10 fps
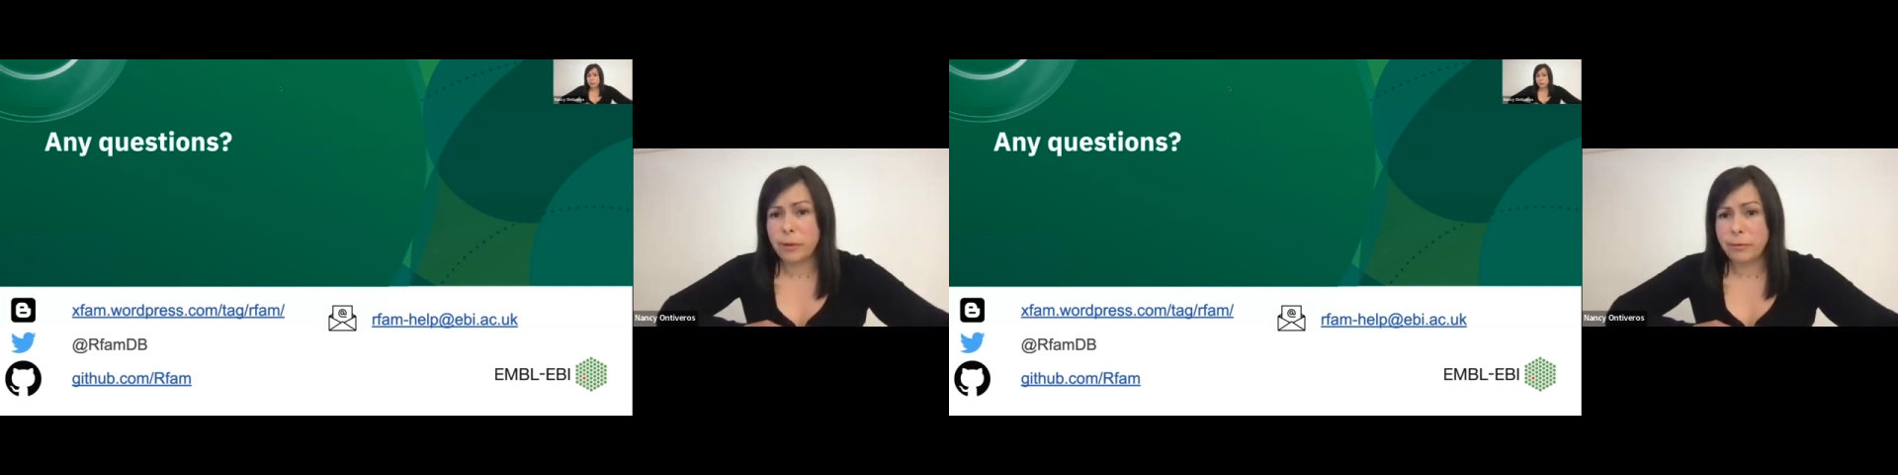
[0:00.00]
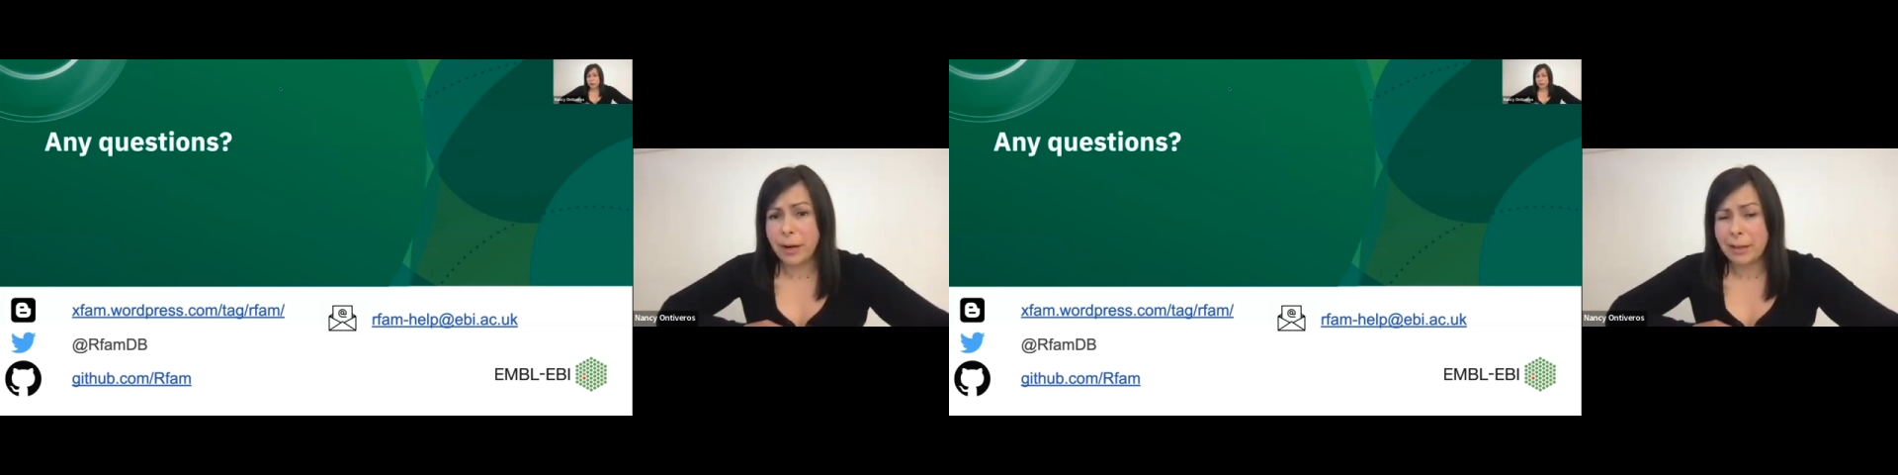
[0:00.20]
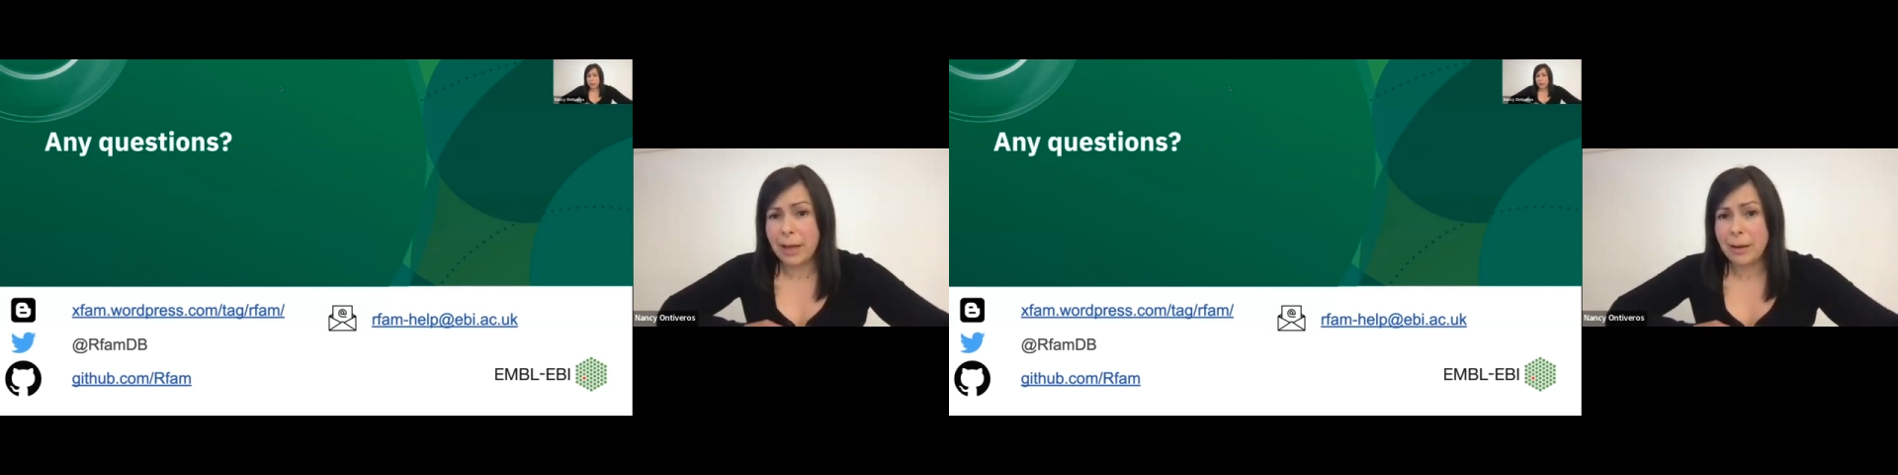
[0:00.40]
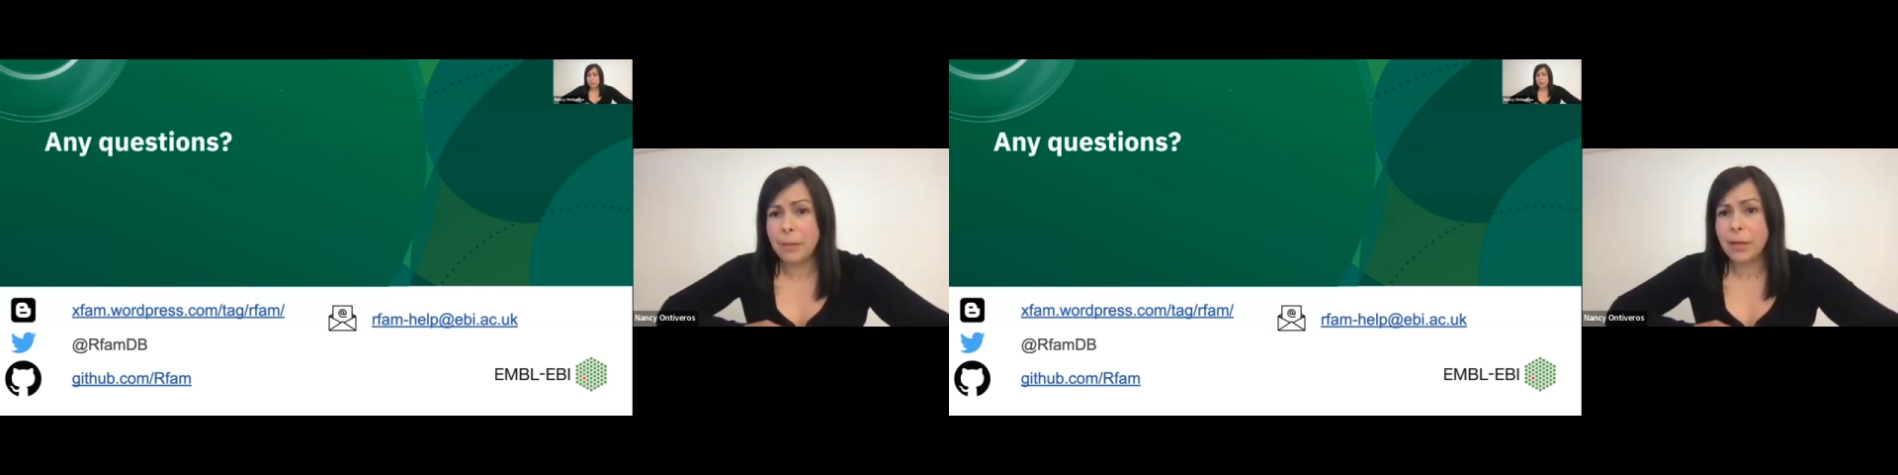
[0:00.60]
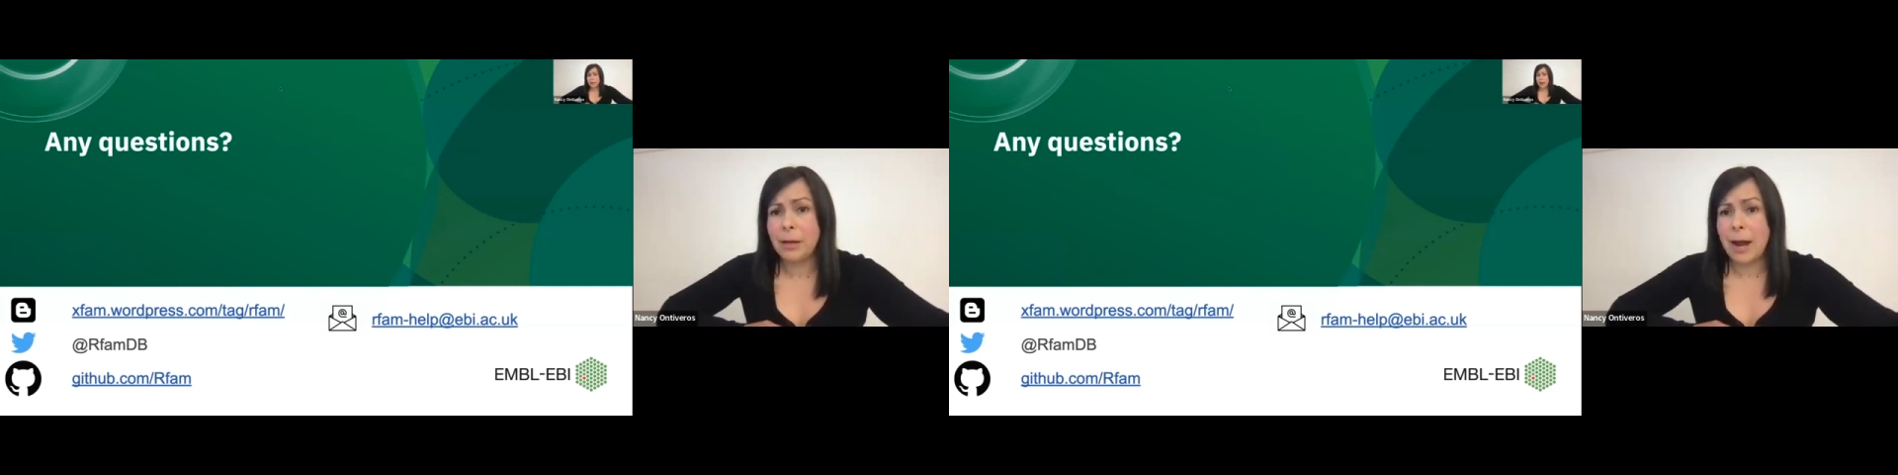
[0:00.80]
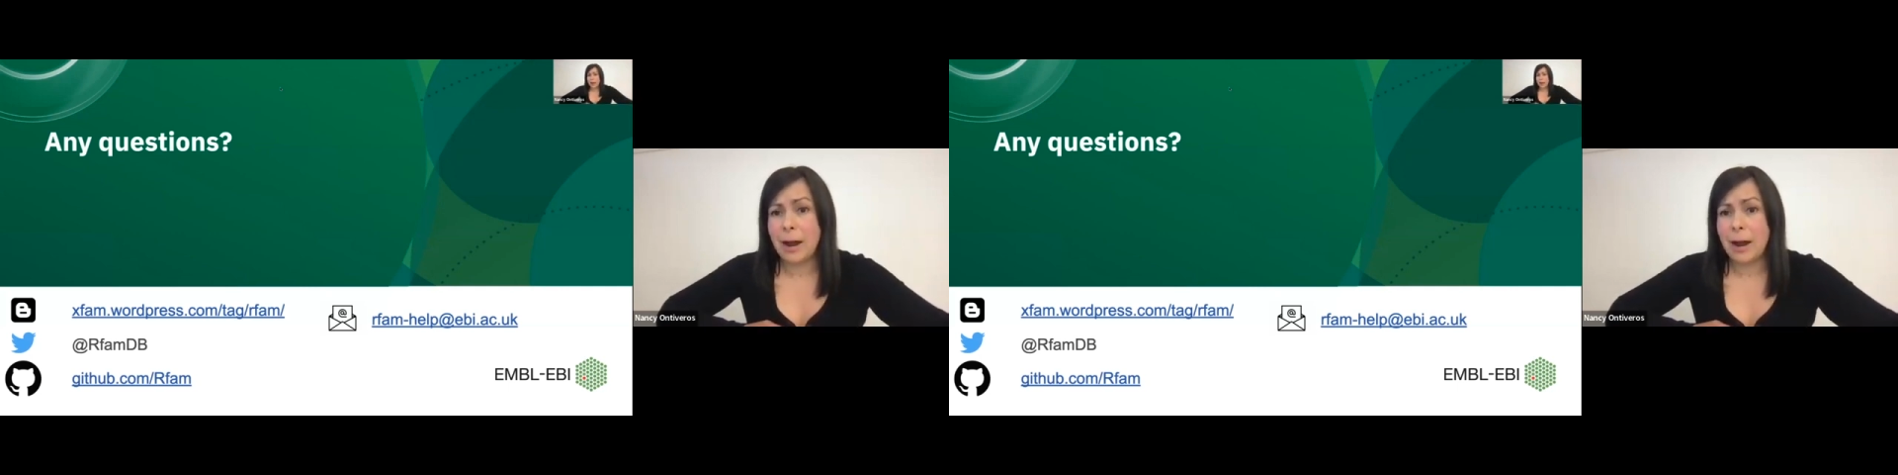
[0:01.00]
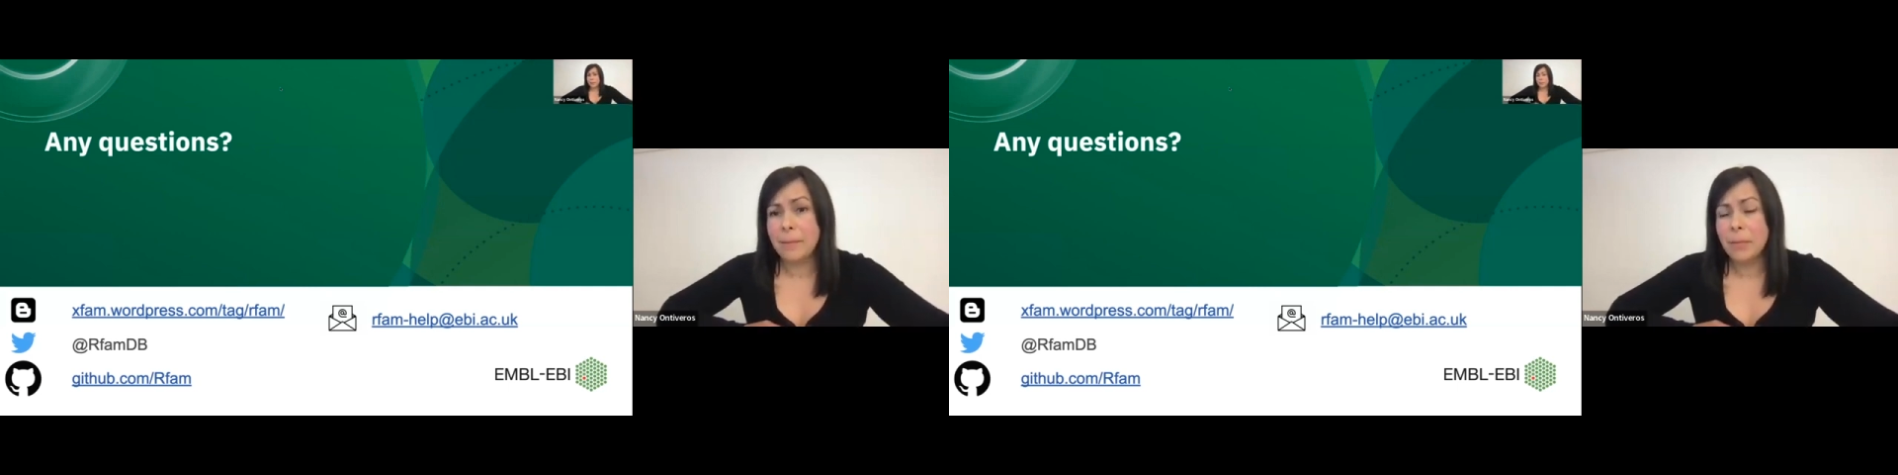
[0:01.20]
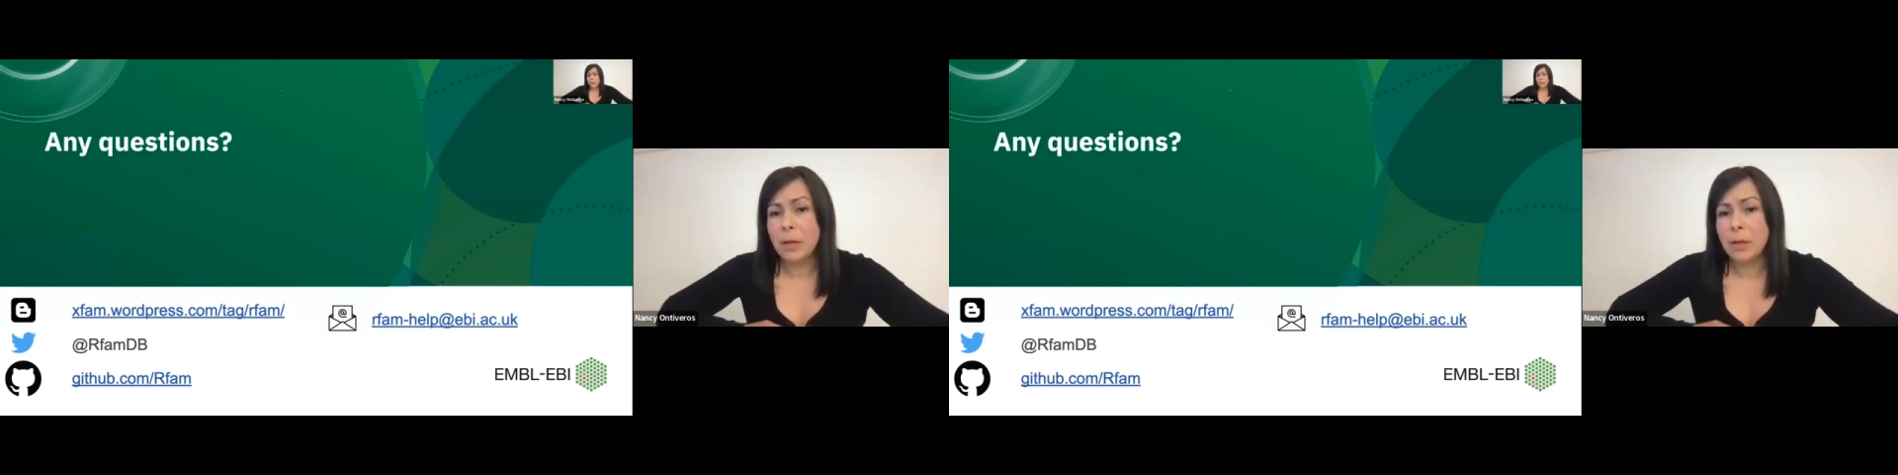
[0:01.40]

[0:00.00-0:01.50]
the fair alignment are.